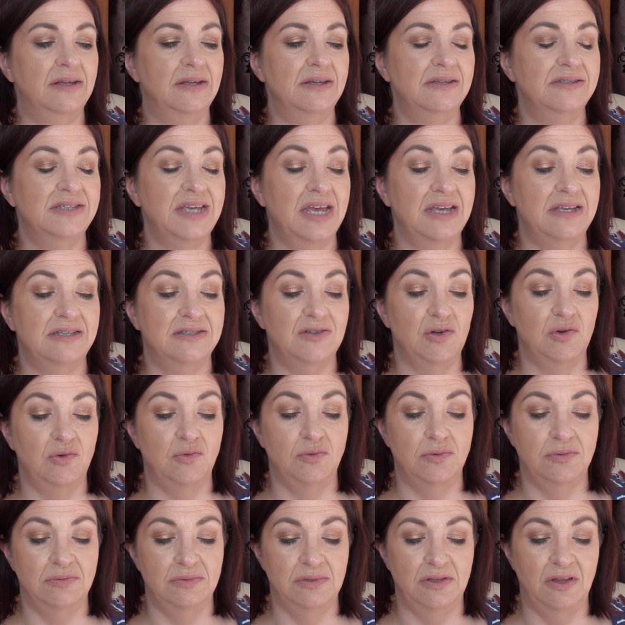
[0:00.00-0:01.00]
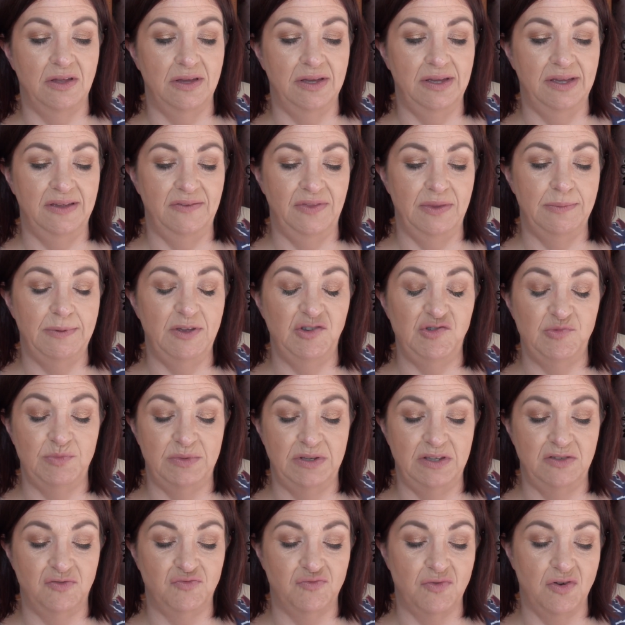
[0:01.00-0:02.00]
says, like, the
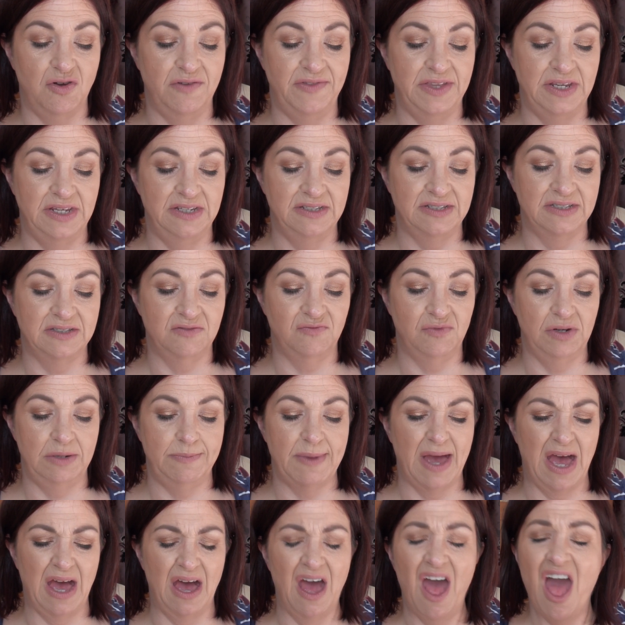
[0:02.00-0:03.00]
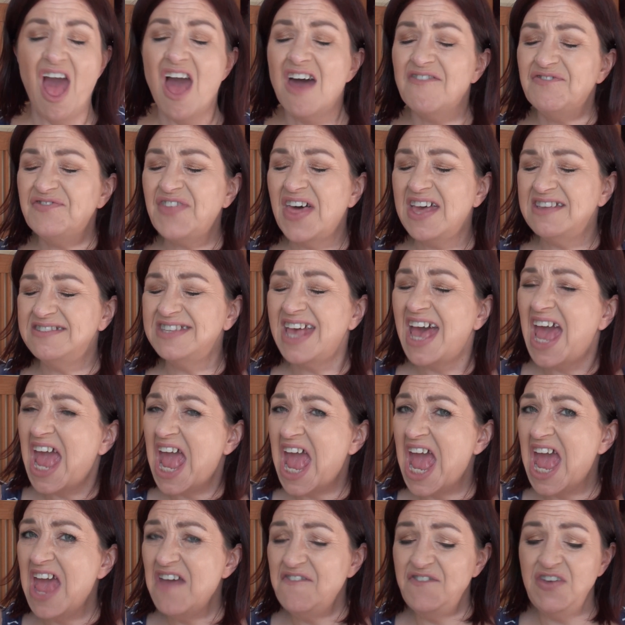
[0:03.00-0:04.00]
measurement is right, then it doesn't really matter. That's a
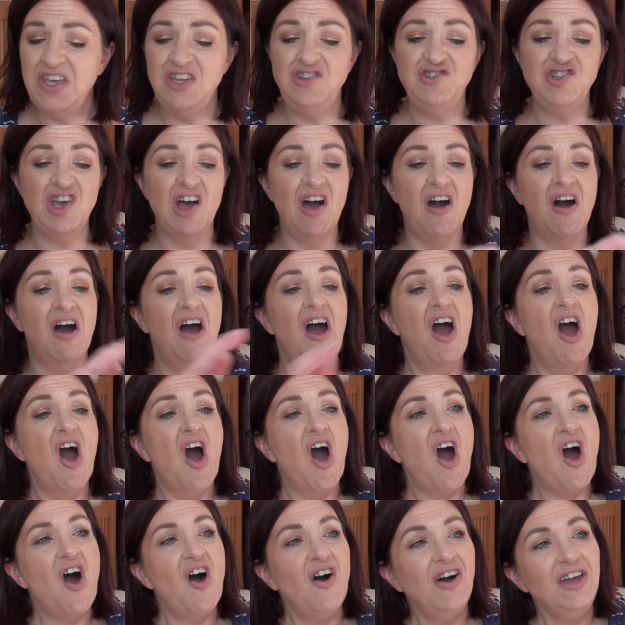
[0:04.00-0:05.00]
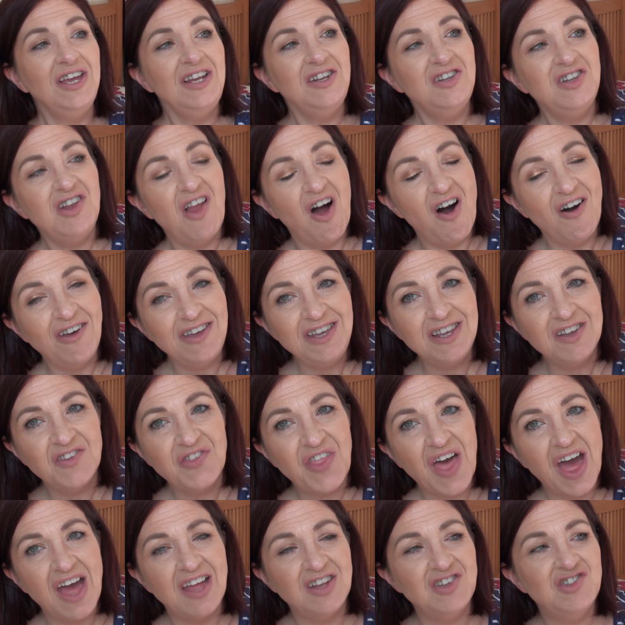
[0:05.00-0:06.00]
heavy jar. I like
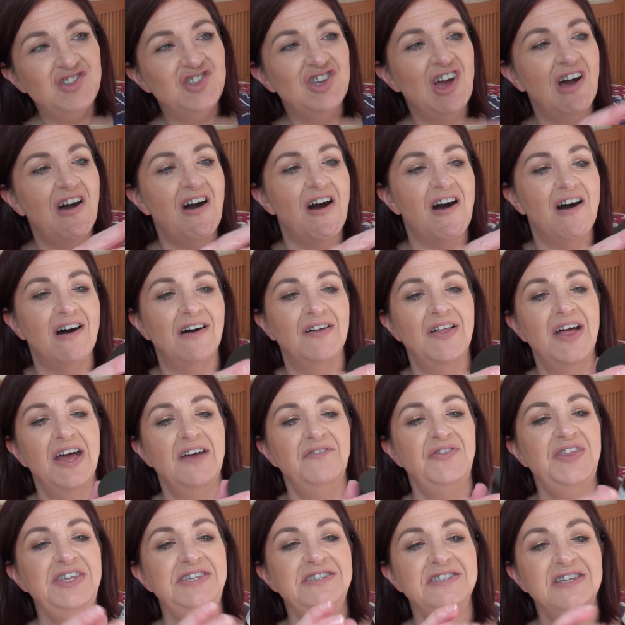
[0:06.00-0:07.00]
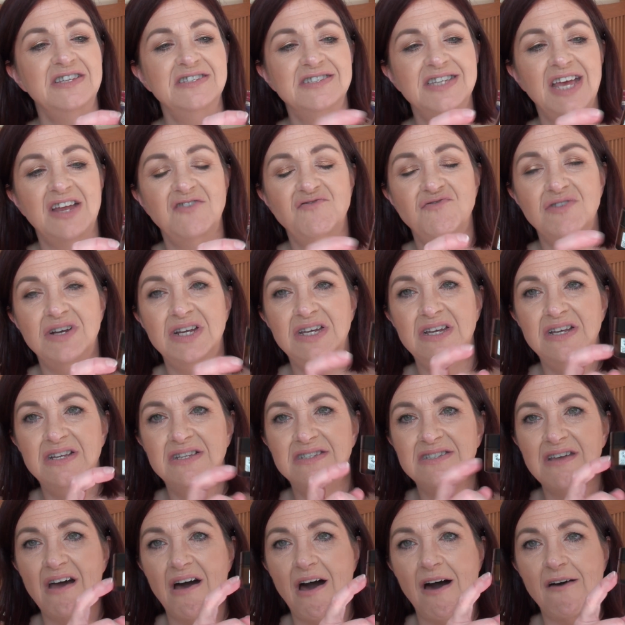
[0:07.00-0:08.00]
that jar. This is going to sound really
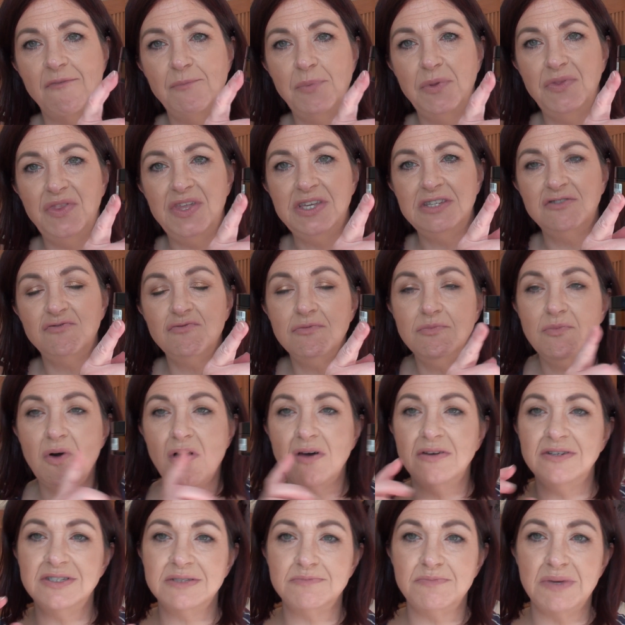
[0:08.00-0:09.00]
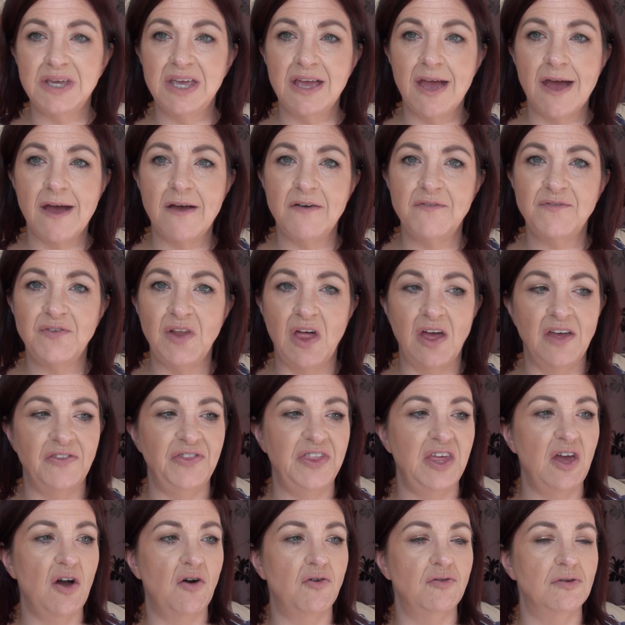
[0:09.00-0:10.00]
daft, but this reminds me of, like,
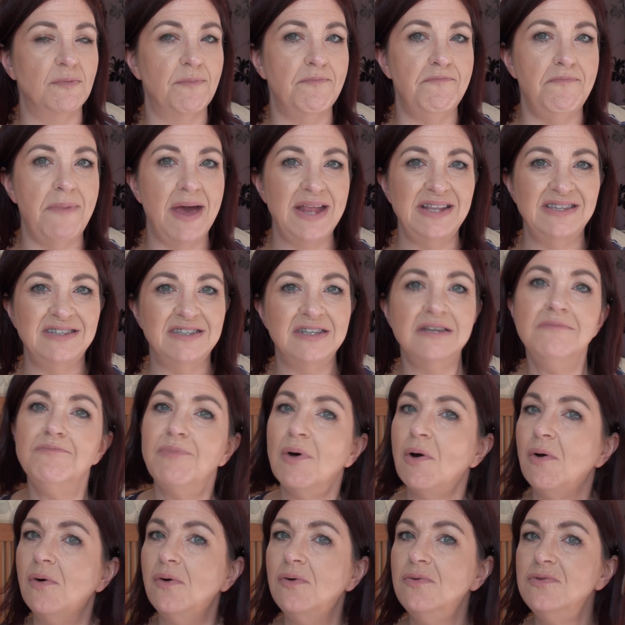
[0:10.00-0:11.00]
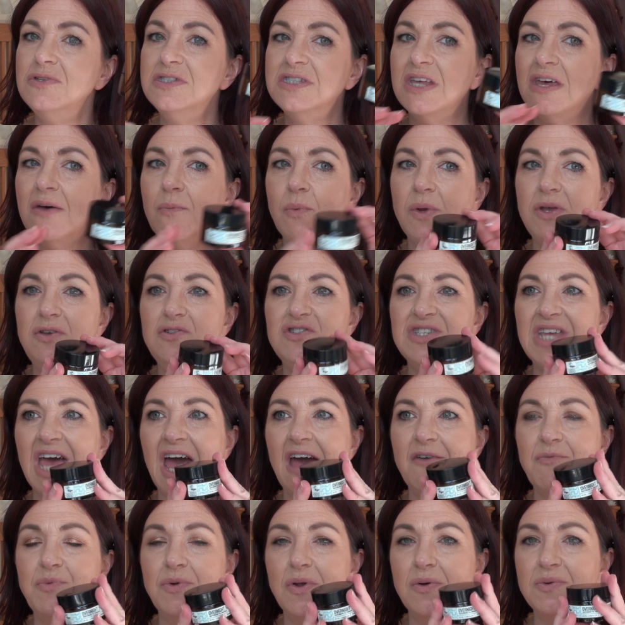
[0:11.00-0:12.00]
the old medicine bottles that we used to
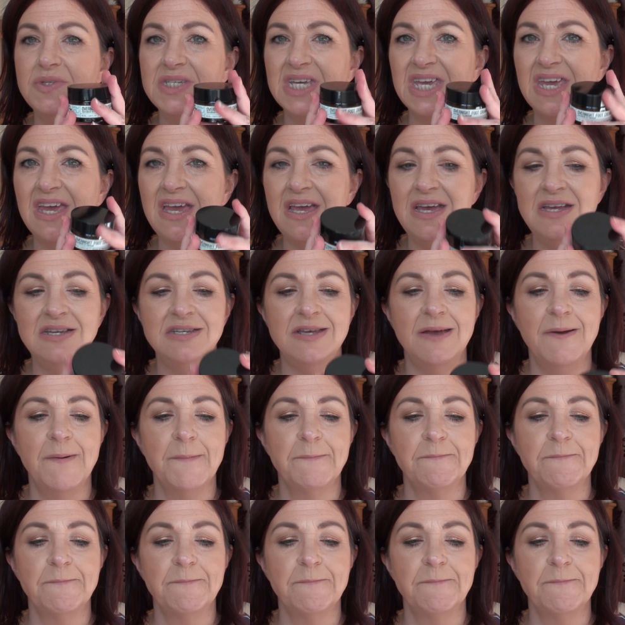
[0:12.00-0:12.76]
have when I was a kid.